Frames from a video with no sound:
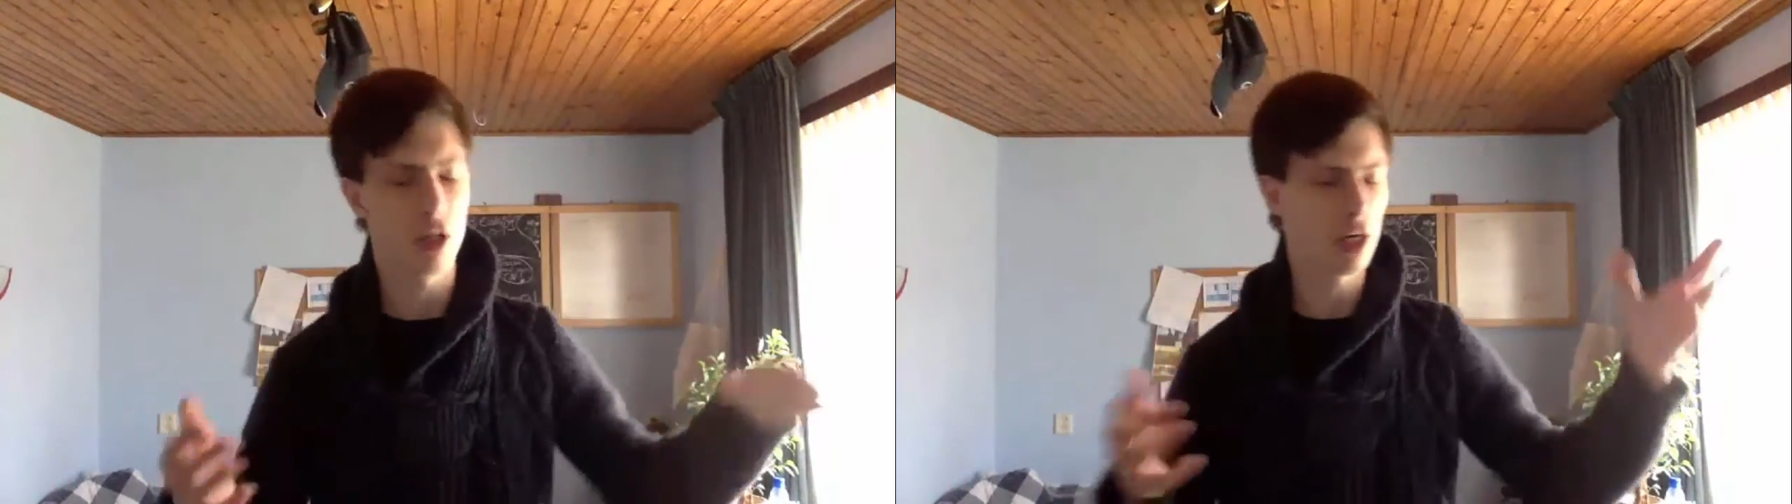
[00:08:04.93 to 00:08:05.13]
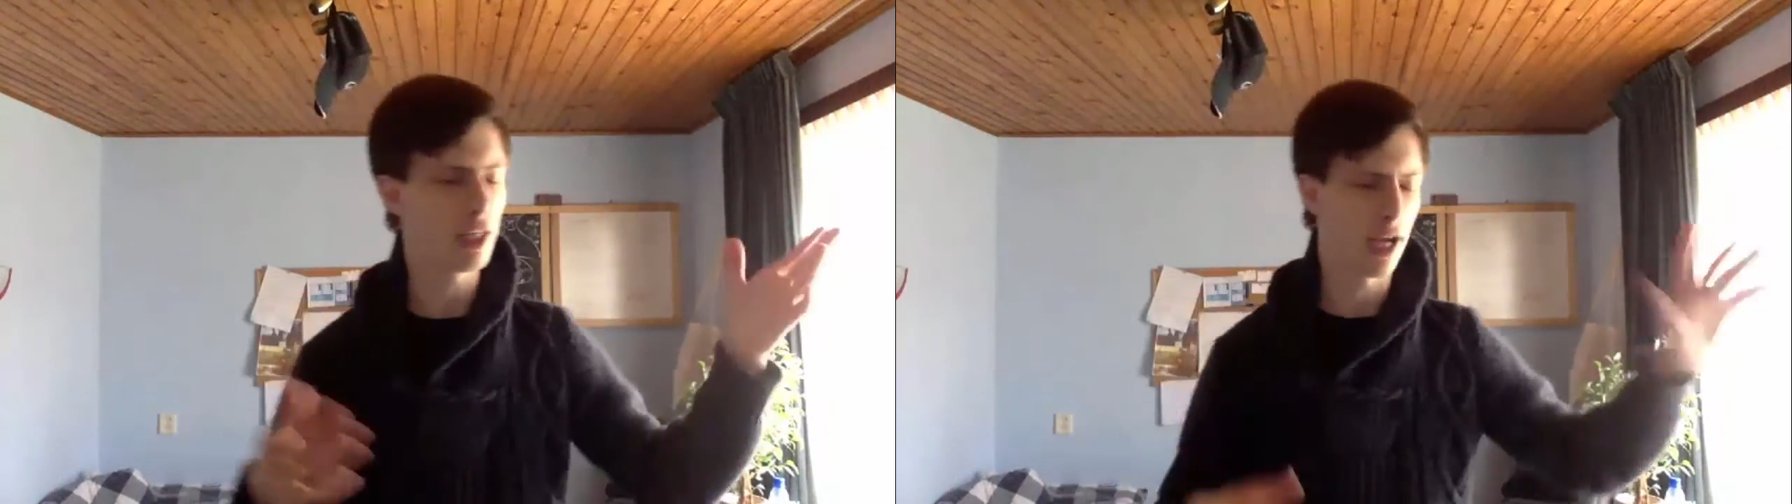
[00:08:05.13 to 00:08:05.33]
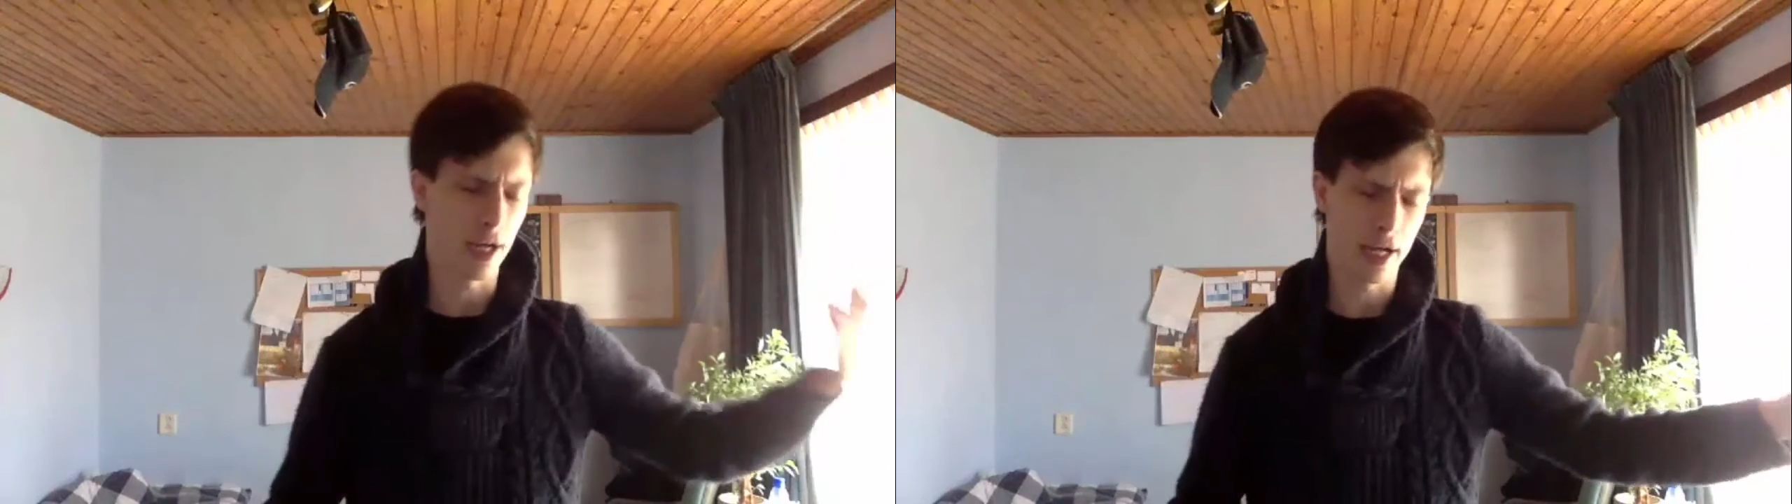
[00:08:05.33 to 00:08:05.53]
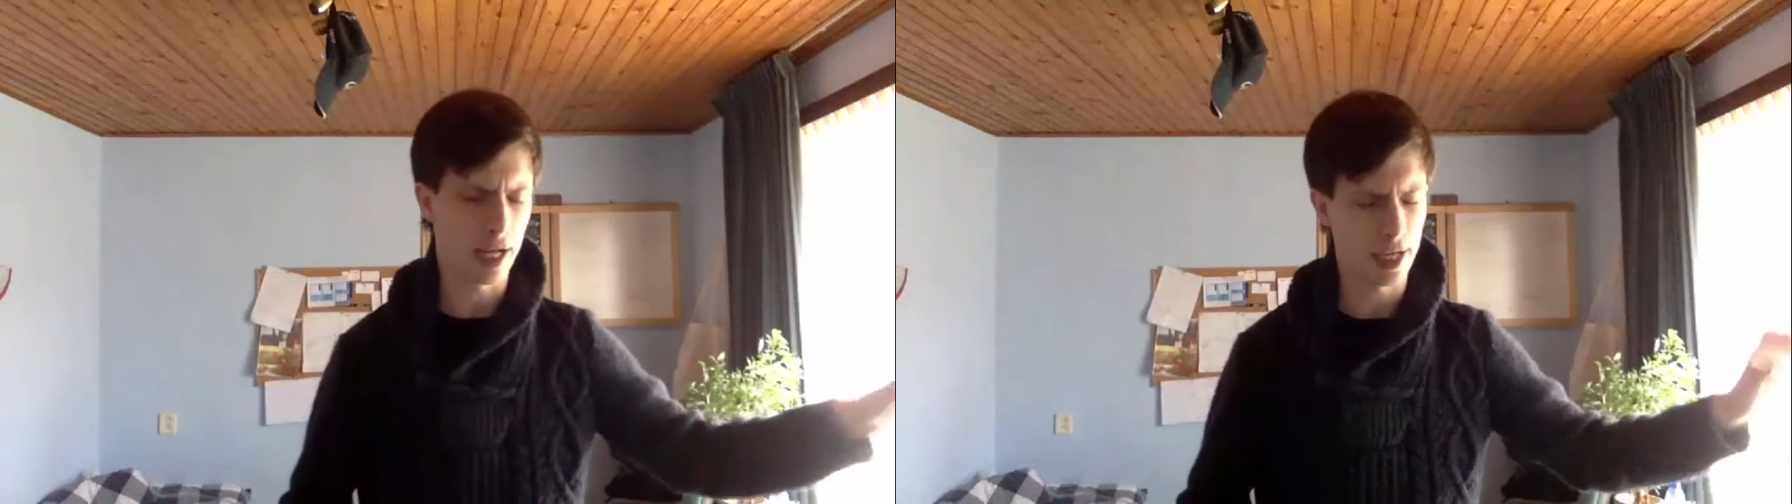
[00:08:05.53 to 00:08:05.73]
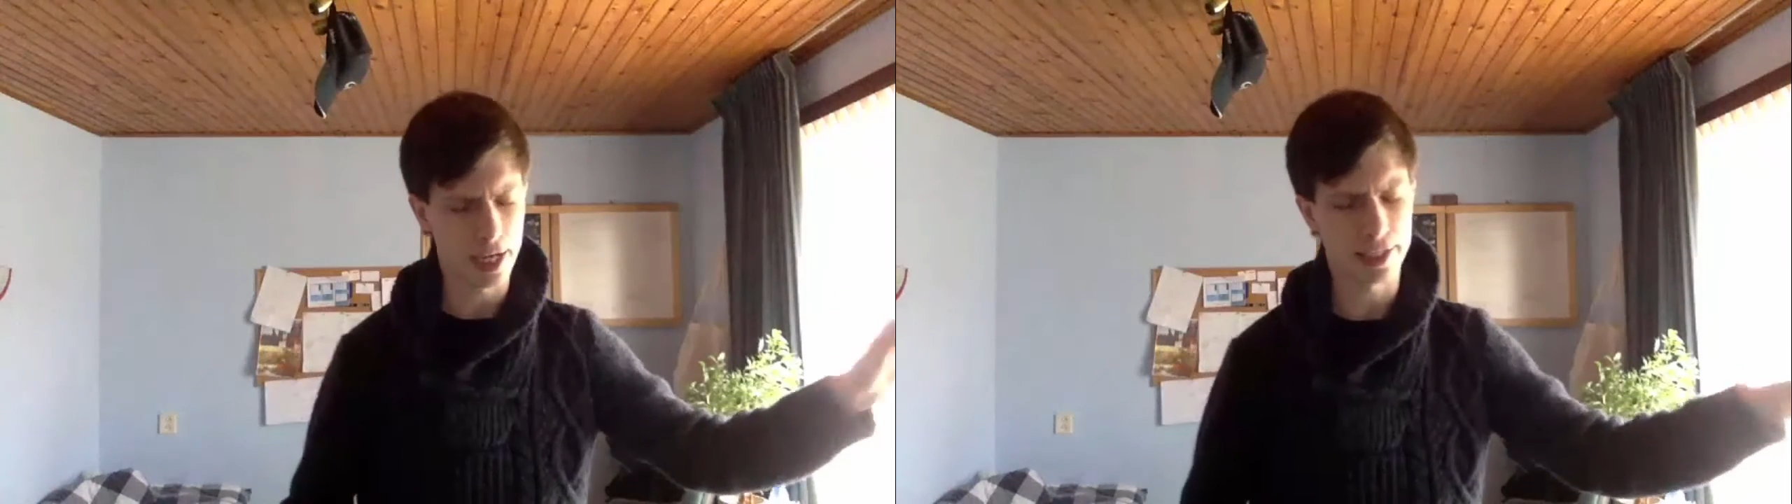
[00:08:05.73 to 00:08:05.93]
Oh yeah,
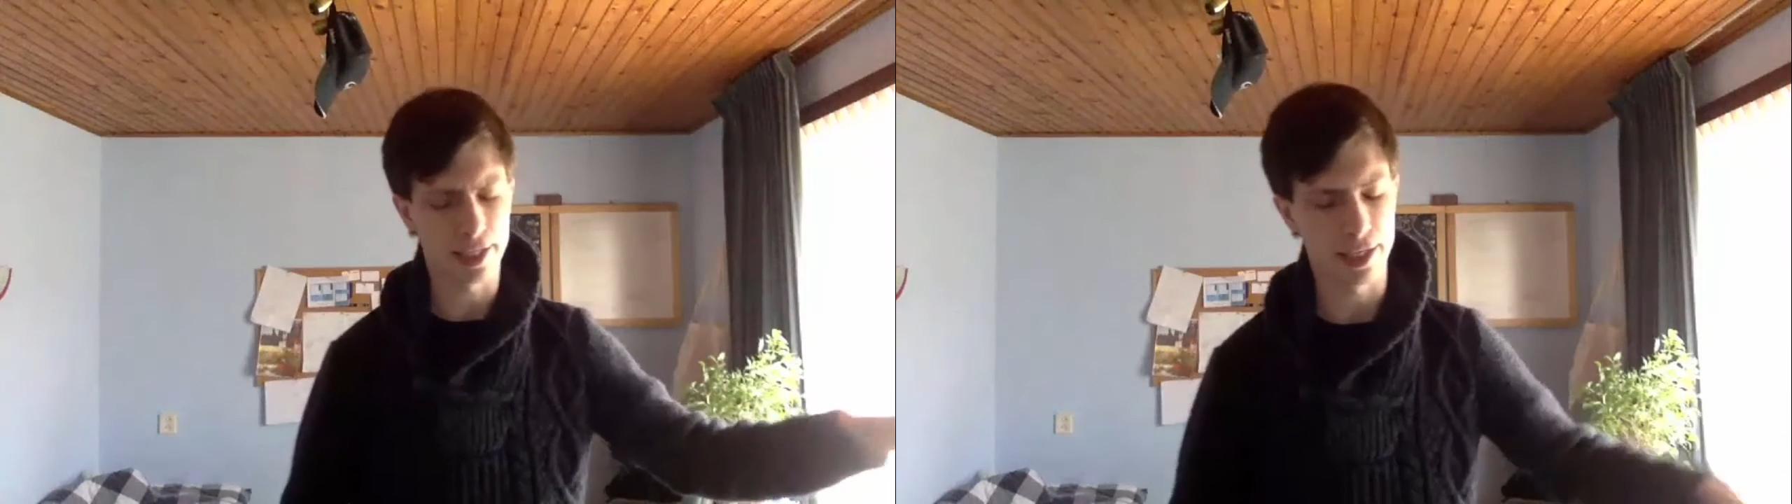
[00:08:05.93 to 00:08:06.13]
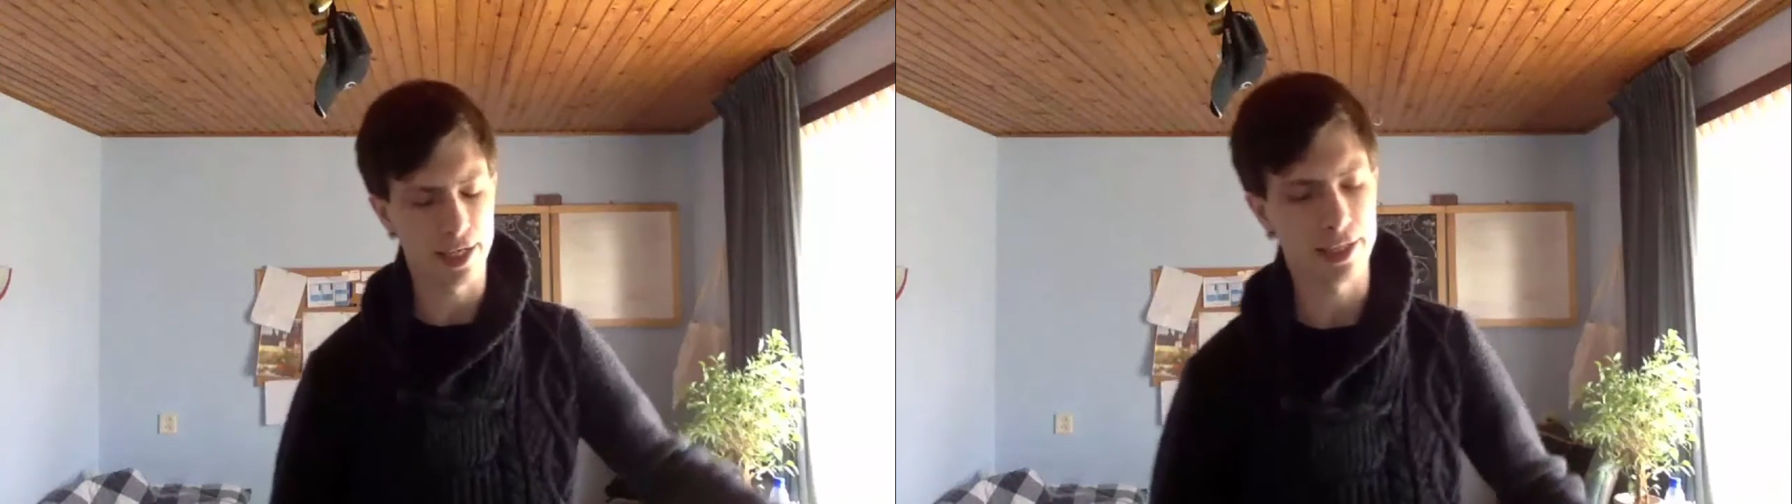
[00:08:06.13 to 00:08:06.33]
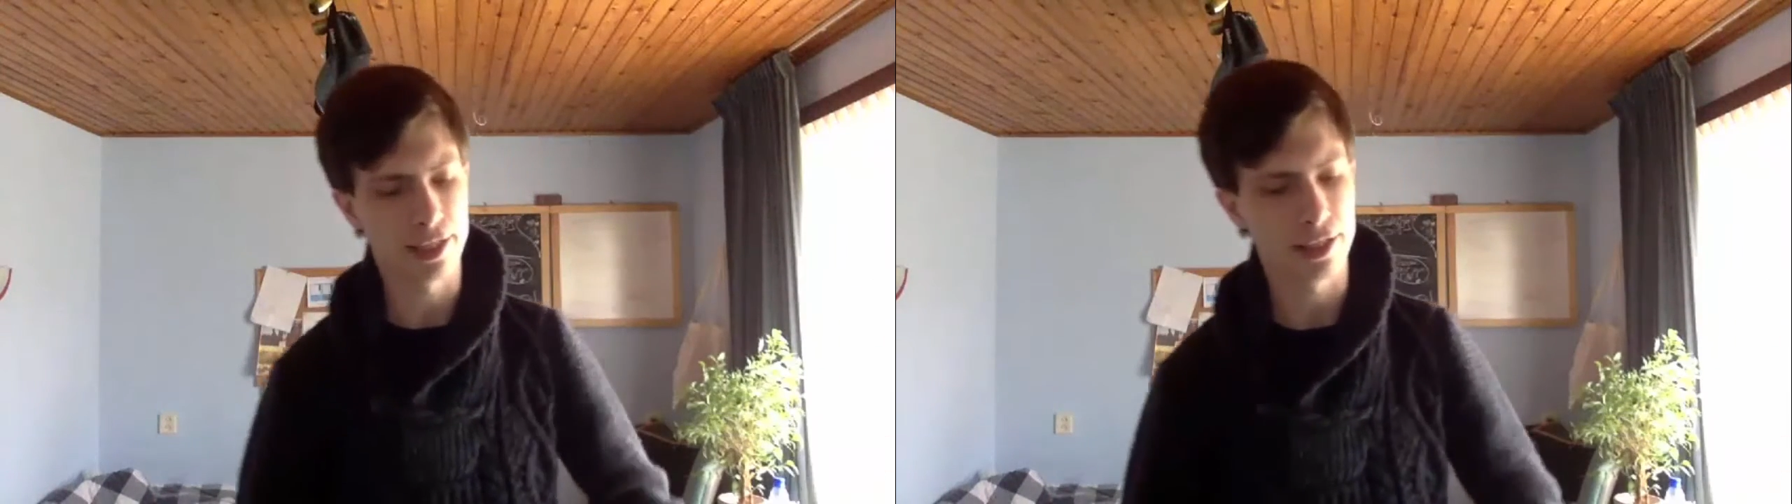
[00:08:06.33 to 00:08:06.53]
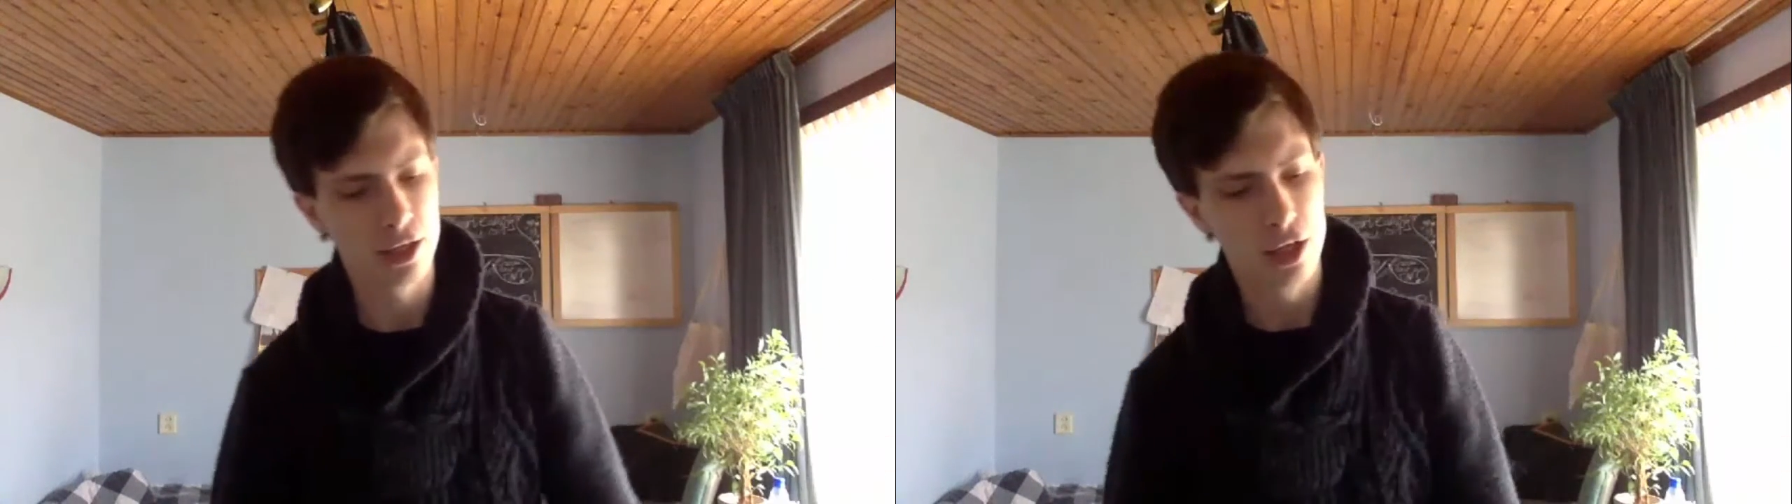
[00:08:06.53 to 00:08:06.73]
I get it, I get it.